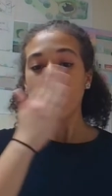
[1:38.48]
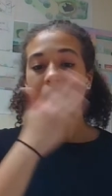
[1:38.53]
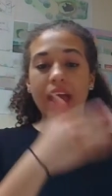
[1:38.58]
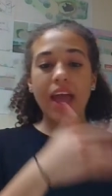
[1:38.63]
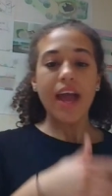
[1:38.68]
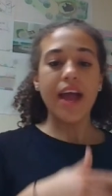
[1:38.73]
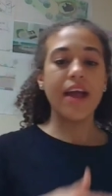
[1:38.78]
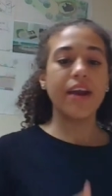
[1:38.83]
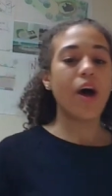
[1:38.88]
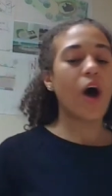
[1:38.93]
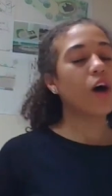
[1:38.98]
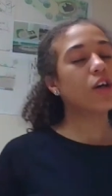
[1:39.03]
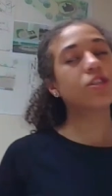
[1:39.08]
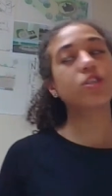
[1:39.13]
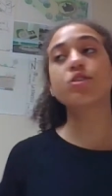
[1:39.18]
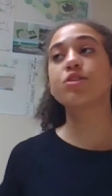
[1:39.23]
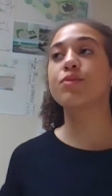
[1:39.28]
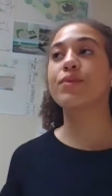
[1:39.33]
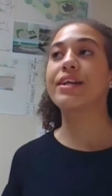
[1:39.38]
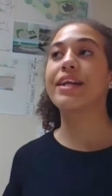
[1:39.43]
And
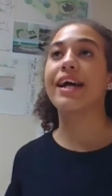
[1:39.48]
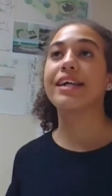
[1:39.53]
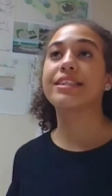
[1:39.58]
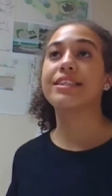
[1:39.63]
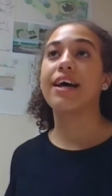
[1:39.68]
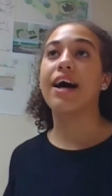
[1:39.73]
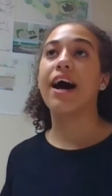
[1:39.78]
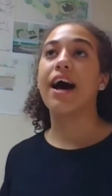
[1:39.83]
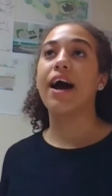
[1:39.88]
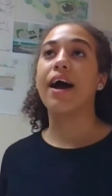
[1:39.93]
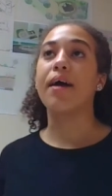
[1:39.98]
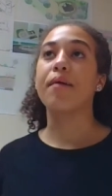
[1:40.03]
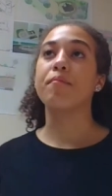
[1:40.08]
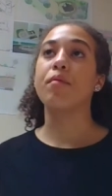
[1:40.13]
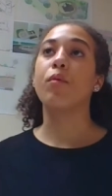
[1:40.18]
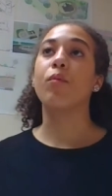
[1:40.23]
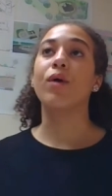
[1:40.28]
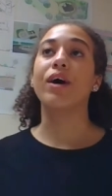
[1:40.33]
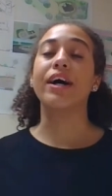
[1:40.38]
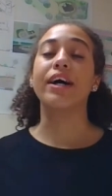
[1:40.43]
also during that
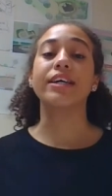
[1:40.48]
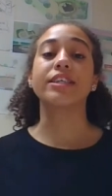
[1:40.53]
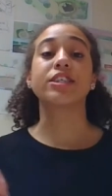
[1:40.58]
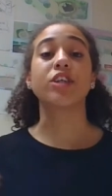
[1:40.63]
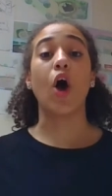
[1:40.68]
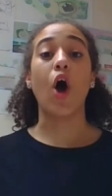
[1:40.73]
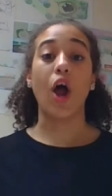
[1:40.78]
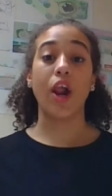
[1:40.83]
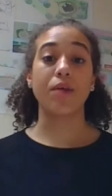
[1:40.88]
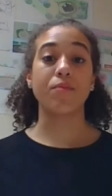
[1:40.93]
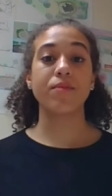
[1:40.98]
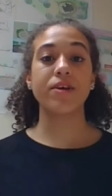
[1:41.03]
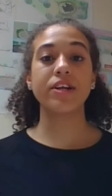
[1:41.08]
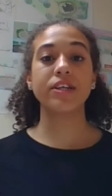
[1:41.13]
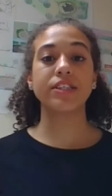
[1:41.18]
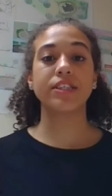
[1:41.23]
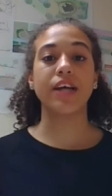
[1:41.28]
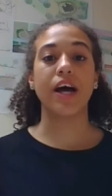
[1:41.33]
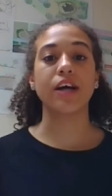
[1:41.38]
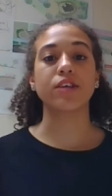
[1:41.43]
time was the Harlem
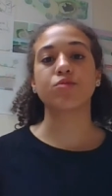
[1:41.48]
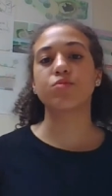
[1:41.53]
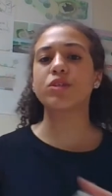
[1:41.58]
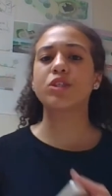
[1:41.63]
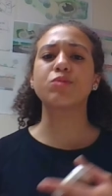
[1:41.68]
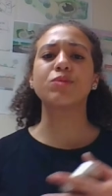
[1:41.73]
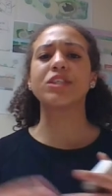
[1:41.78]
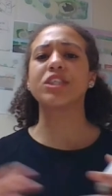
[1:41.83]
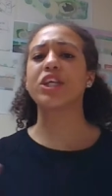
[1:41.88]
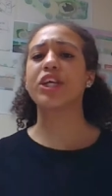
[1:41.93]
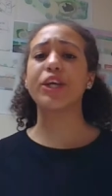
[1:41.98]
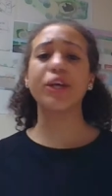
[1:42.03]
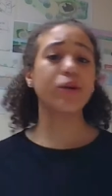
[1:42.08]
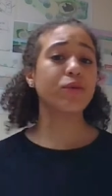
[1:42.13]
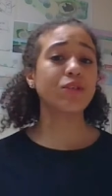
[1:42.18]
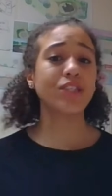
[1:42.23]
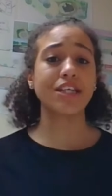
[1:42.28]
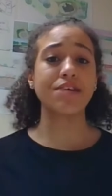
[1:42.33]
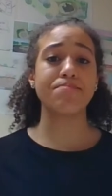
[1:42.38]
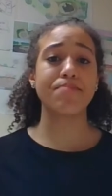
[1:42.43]
Renaissance, which was a
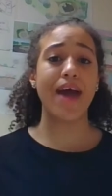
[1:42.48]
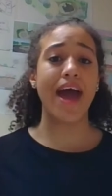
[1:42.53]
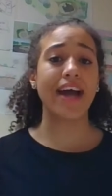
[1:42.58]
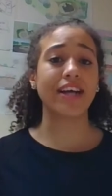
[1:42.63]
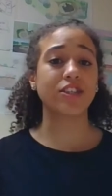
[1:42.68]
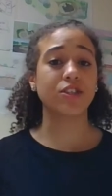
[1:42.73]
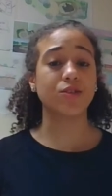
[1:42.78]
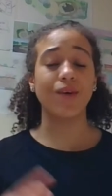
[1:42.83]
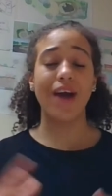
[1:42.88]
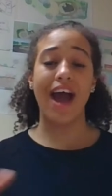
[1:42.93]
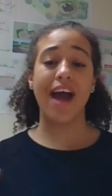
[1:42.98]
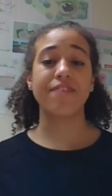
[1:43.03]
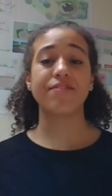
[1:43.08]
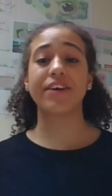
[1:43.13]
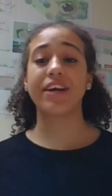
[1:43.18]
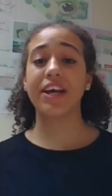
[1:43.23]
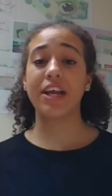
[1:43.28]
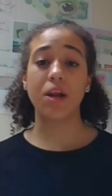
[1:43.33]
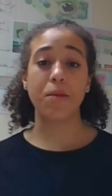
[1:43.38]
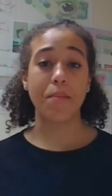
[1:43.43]
huge impact to
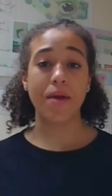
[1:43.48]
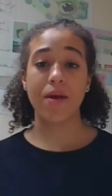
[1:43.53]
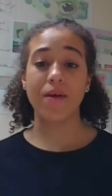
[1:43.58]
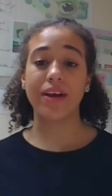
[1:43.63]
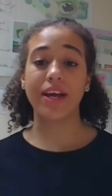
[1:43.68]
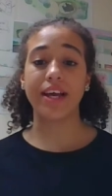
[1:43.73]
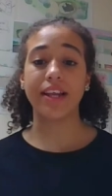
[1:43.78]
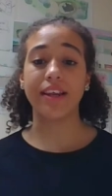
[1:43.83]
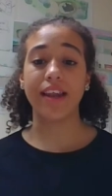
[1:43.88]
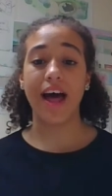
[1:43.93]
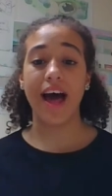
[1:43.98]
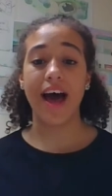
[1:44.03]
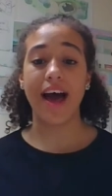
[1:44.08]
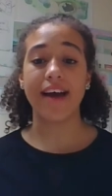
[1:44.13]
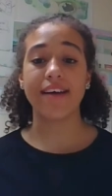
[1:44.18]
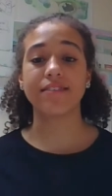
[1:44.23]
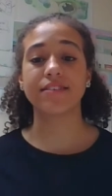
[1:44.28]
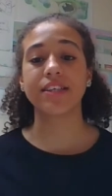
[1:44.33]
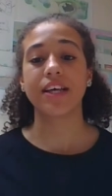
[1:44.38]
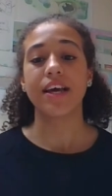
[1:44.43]
African American
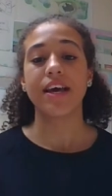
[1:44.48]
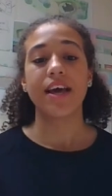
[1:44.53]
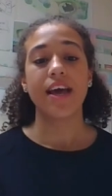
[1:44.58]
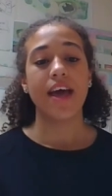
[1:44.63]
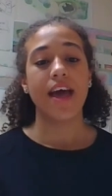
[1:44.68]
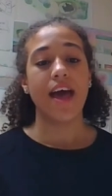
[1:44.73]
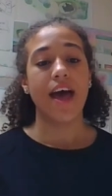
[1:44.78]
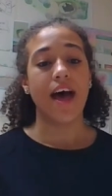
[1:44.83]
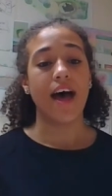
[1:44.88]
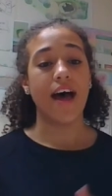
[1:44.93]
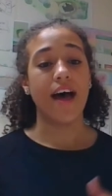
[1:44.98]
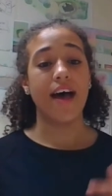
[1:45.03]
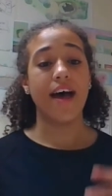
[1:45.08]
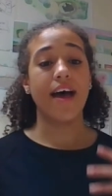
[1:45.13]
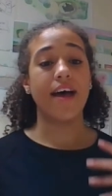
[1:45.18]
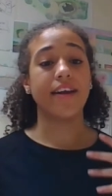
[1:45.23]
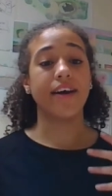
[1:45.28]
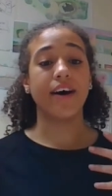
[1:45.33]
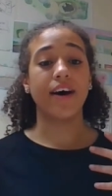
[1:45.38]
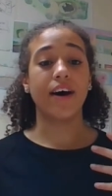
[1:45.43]
lives
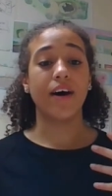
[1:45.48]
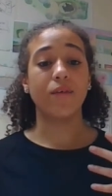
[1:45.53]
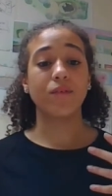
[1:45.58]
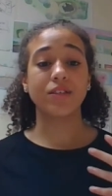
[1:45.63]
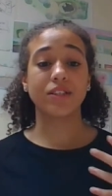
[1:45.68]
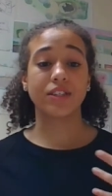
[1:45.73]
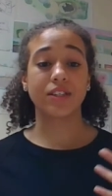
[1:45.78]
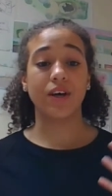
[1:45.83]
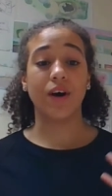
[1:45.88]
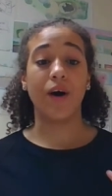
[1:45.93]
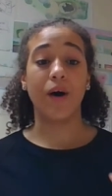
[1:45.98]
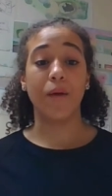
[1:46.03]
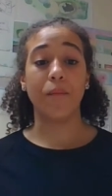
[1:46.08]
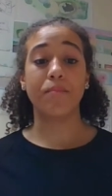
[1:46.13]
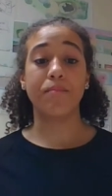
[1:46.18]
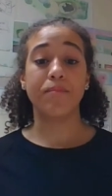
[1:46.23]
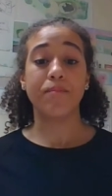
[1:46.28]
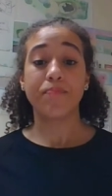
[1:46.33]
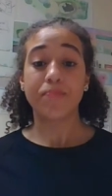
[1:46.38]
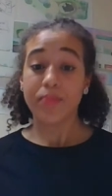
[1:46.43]
and was called
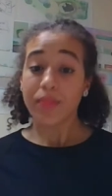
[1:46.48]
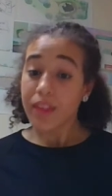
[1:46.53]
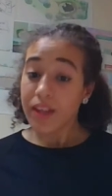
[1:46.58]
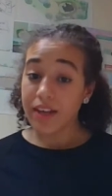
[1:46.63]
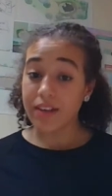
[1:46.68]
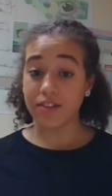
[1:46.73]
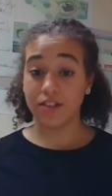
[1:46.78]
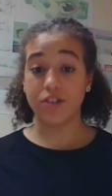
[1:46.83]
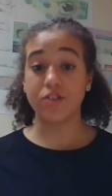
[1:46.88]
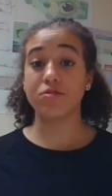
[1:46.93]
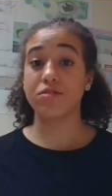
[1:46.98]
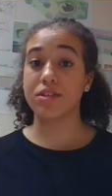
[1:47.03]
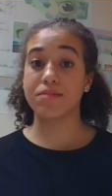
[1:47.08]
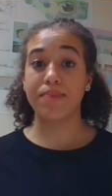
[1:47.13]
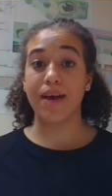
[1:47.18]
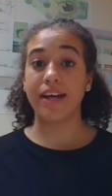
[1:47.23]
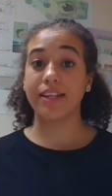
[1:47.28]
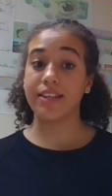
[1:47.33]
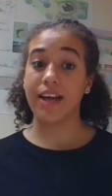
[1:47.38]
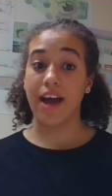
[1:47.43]
a huge
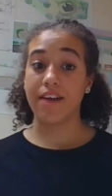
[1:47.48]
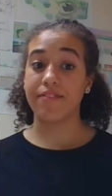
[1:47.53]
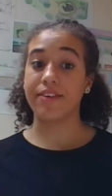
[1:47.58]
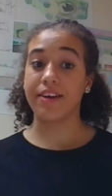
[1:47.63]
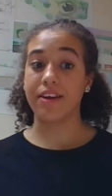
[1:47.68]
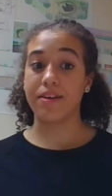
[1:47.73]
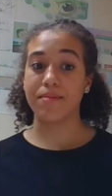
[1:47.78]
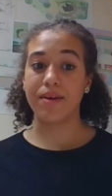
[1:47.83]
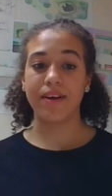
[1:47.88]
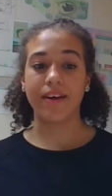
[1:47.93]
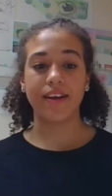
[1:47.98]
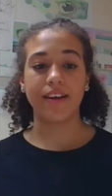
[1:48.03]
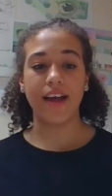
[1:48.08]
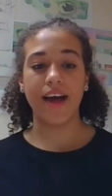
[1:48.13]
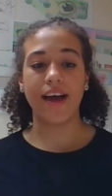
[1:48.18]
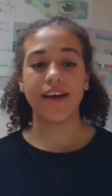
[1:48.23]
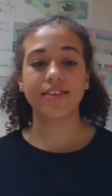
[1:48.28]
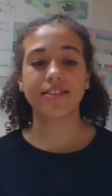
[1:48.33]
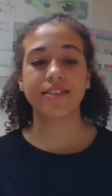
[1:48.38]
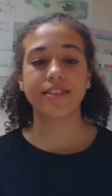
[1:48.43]
impact to African American
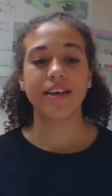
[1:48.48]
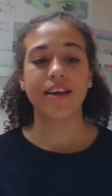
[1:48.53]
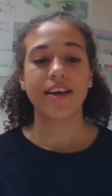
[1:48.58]
lives.